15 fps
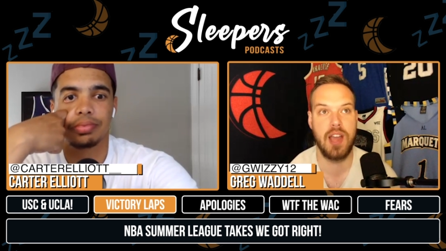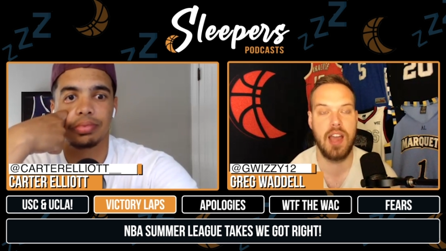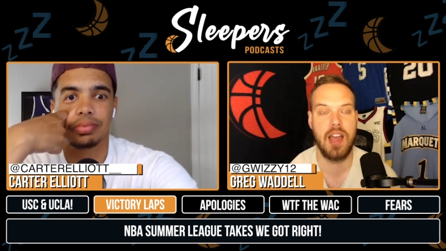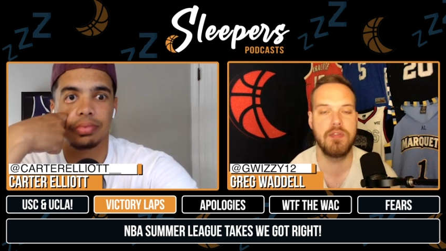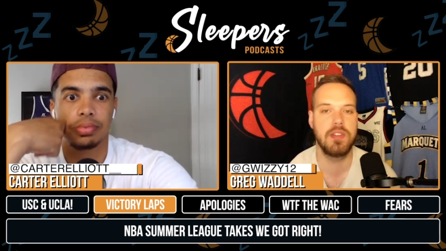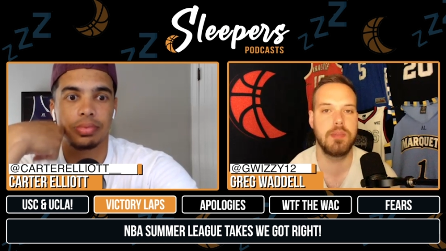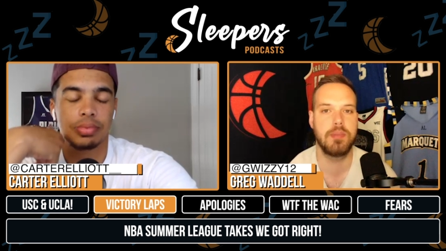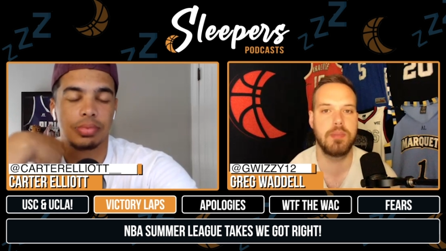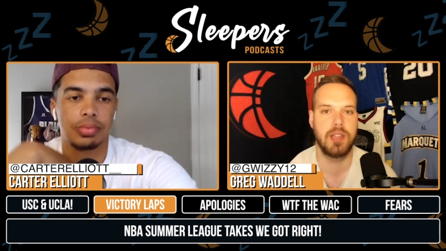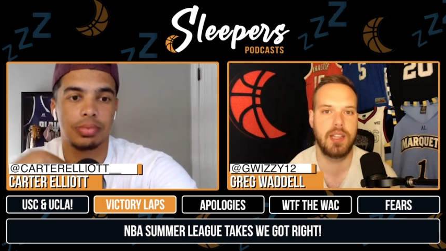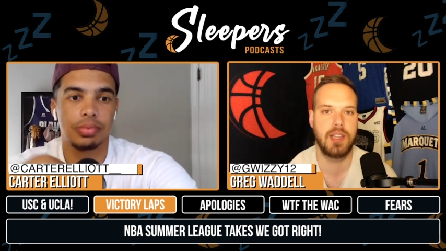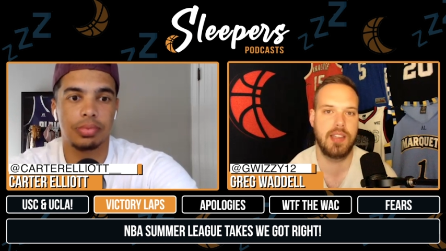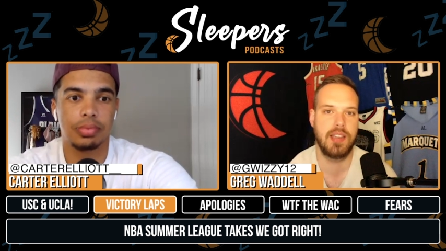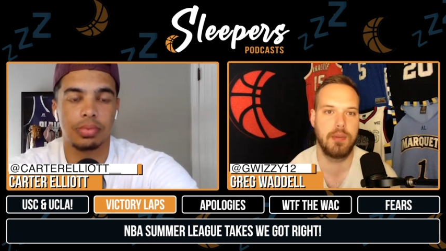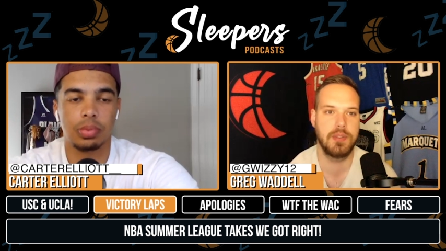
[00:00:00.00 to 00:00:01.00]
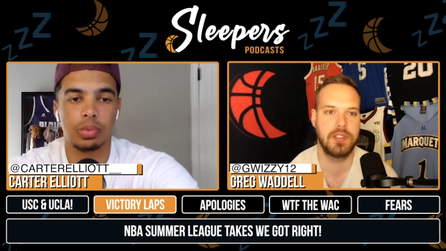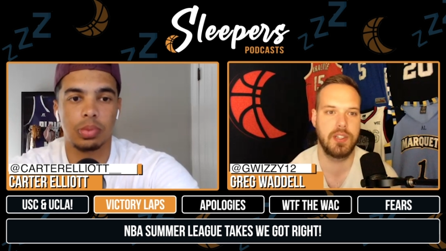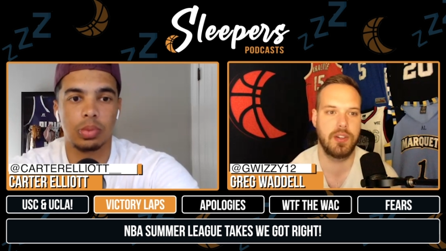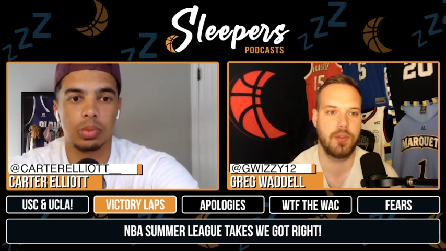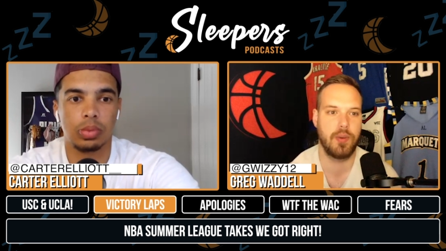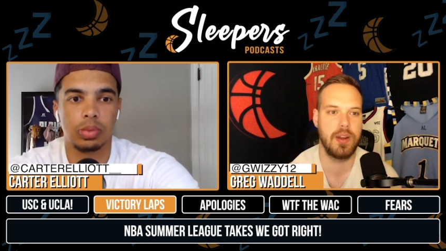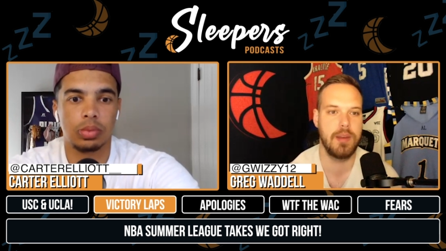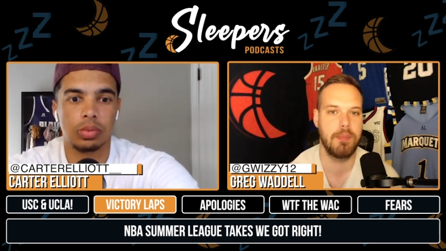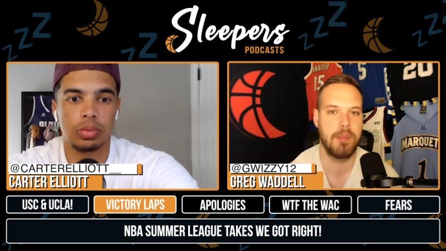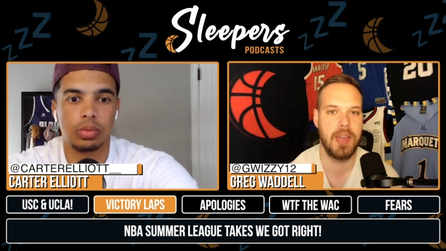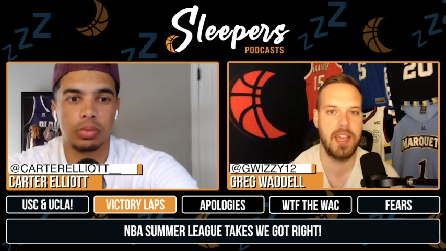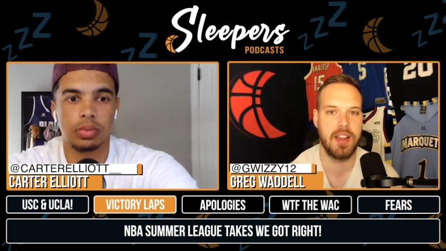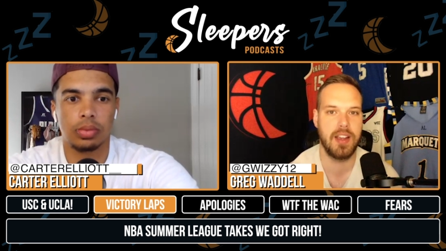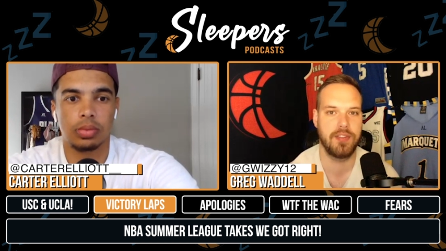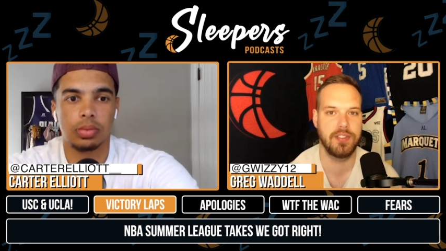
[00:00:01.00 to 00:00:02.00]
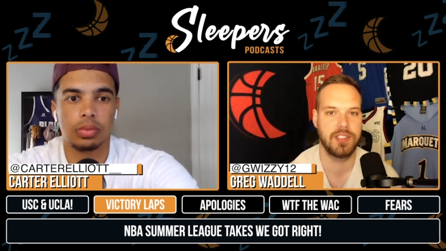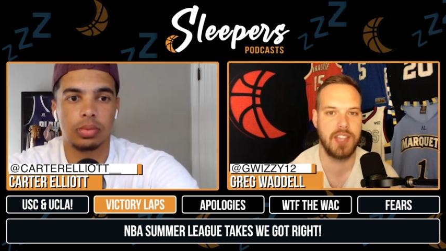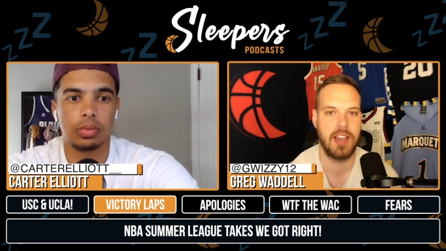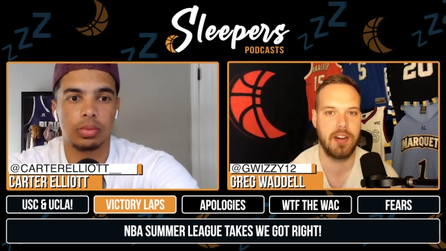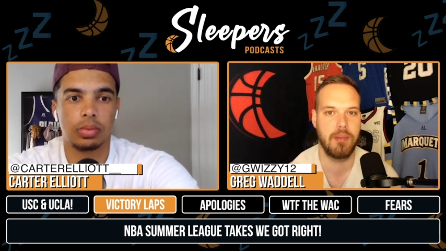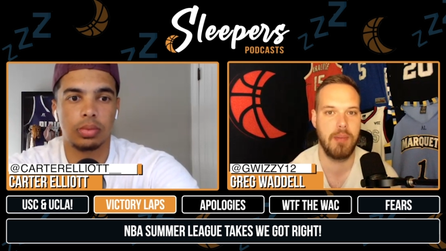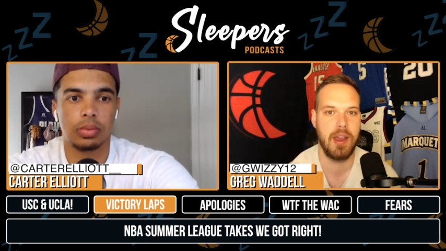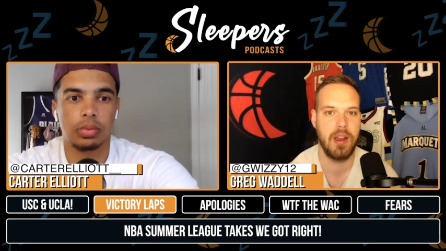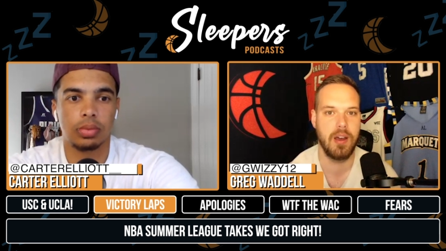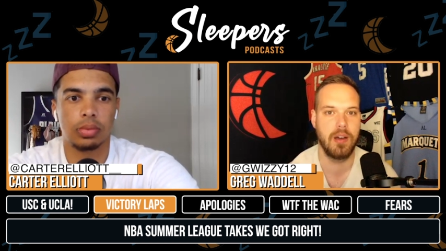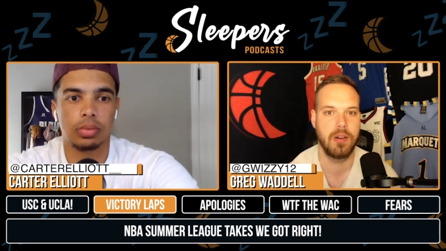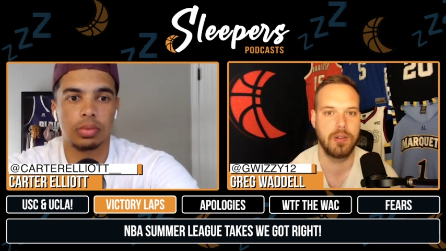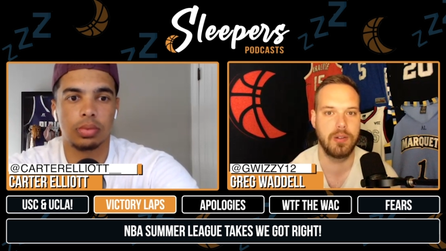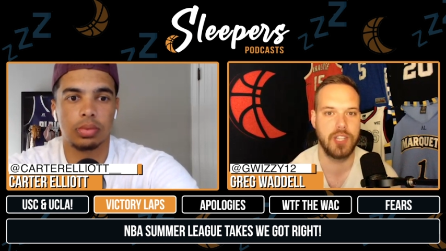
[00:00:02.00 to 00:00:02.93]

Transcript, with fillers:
Speaker 1: Ivey, but like that was a great pick for Sacramento.